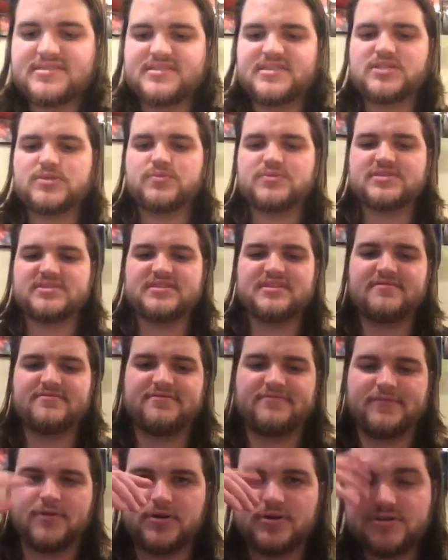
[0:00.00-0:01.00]
This was the
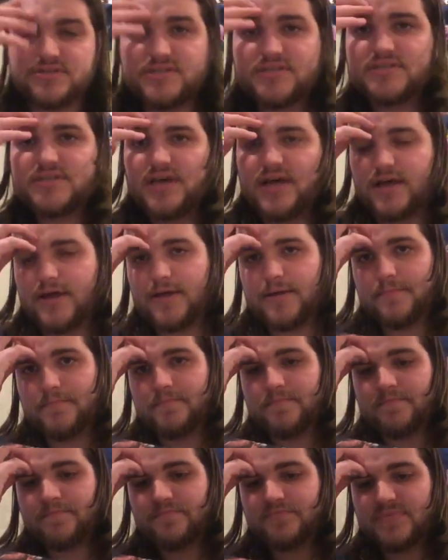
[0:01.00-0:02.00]
first time
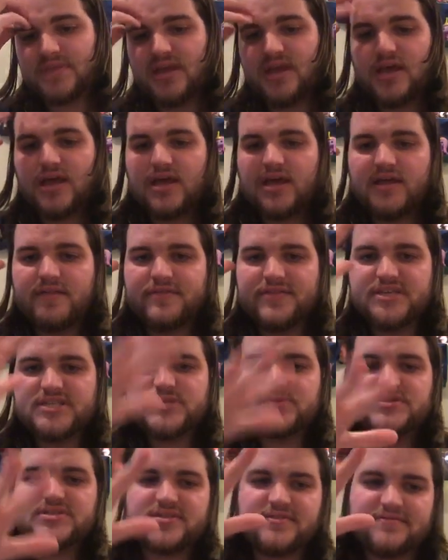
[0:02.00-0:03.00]

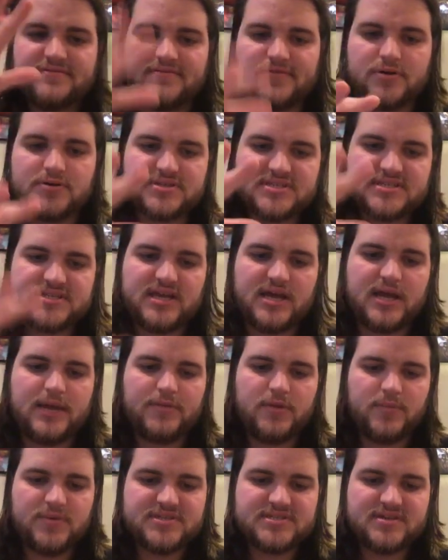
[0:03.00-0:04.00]

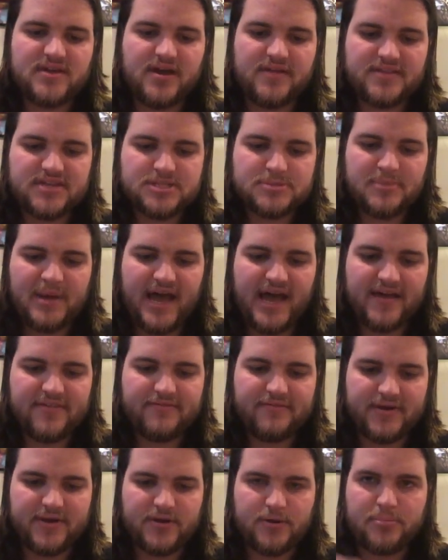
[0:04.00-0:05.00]
that we saw these
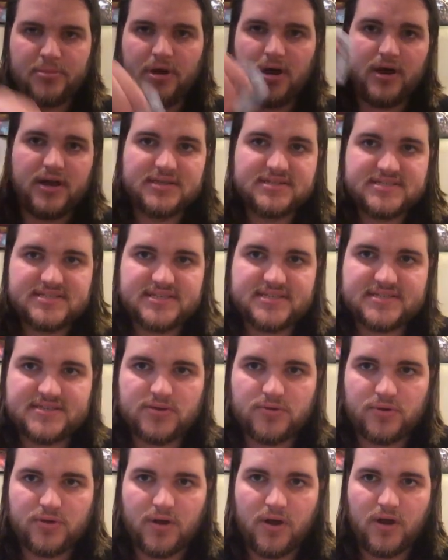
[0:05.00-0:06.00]
Pathfinder pawns, these
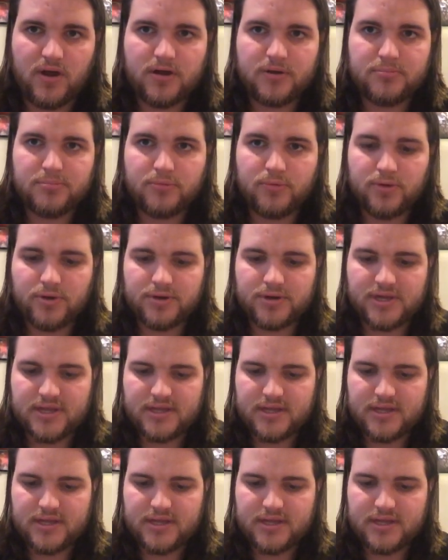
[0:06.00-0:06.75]
little cardboard